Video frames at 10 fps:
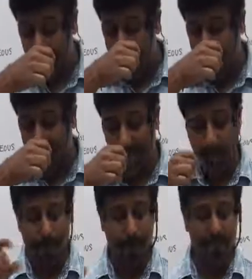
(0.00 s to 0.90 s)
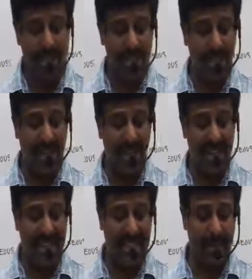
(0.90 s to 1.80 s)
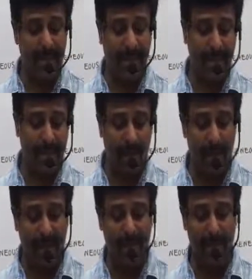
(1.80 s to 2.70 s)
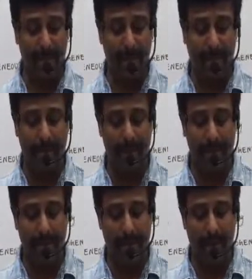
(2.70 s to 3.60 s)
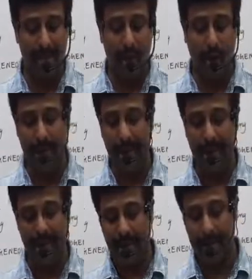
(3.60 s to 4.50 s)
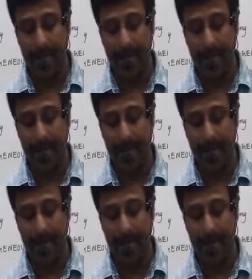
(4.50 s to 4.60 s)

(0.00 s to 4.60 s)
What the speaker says: method or procedure of estimating population parameters is complicated.